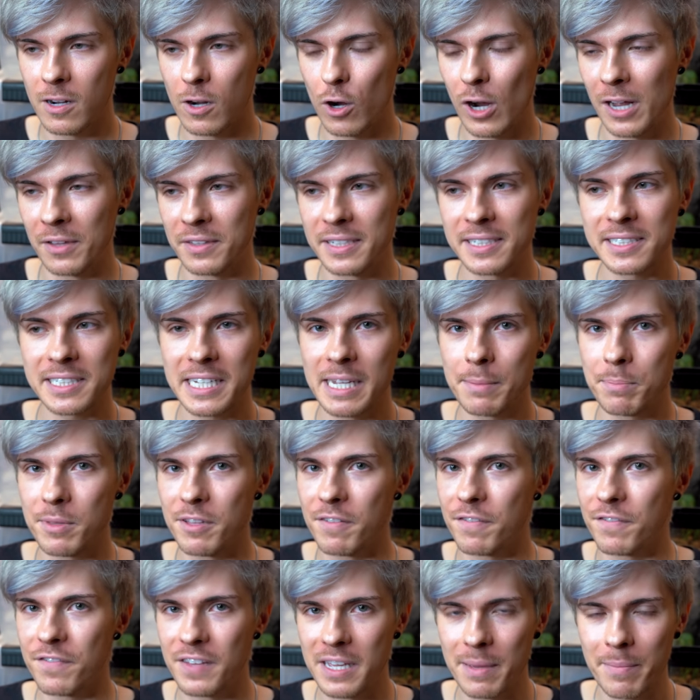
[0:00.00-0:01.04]
or at least keep
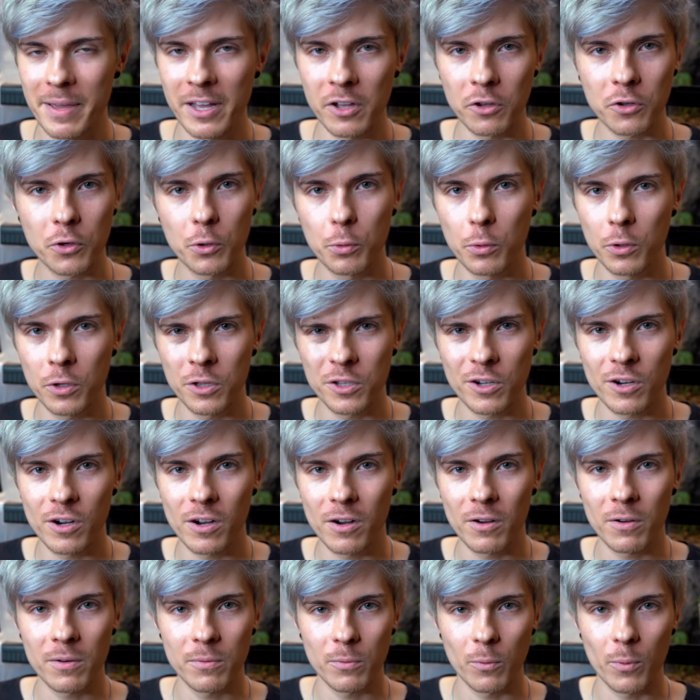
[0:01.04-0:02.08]
the female
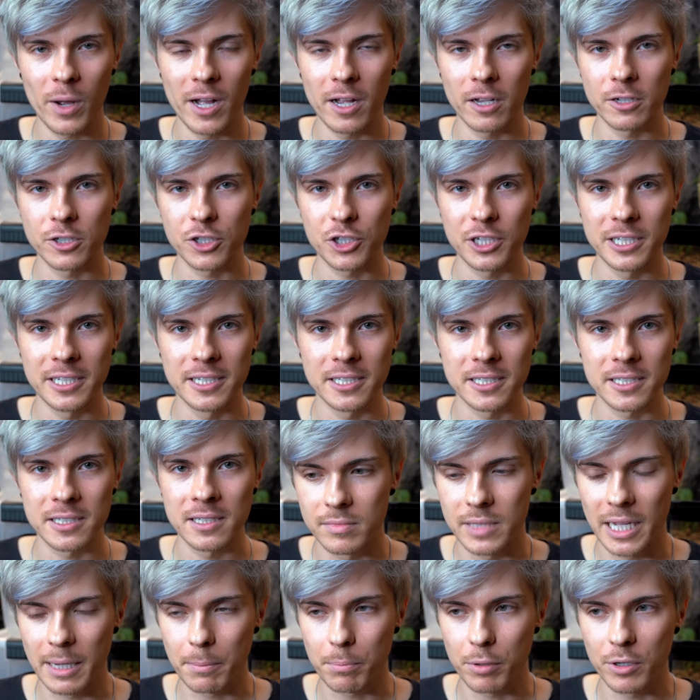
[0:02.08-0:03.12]
cooler while she's
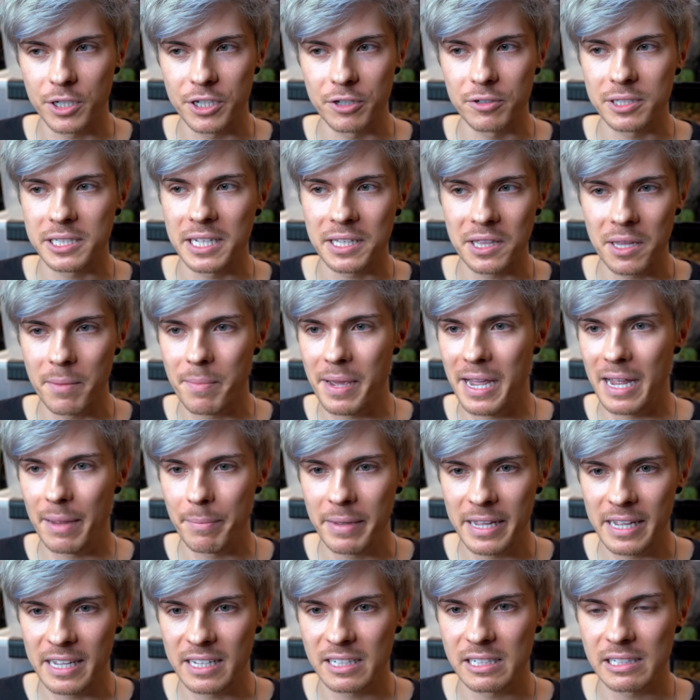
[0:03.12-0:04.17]
like producing the
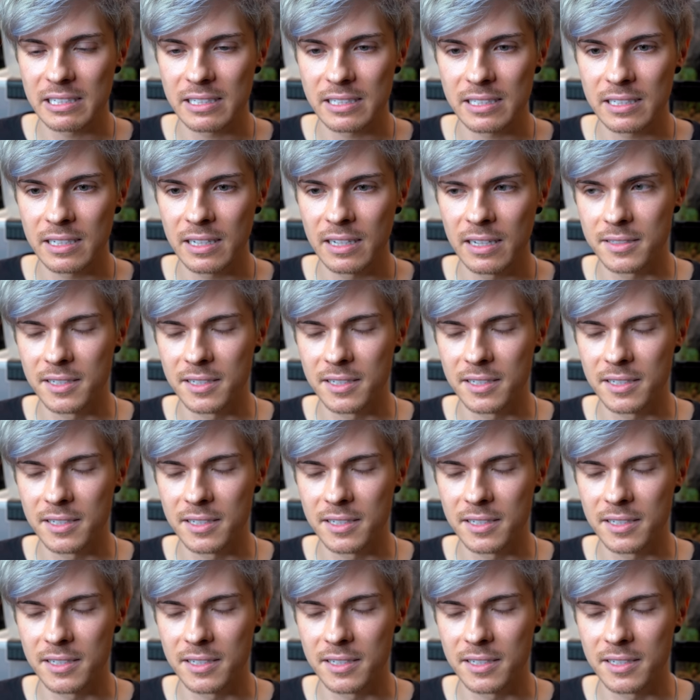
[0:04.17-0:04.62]
babies,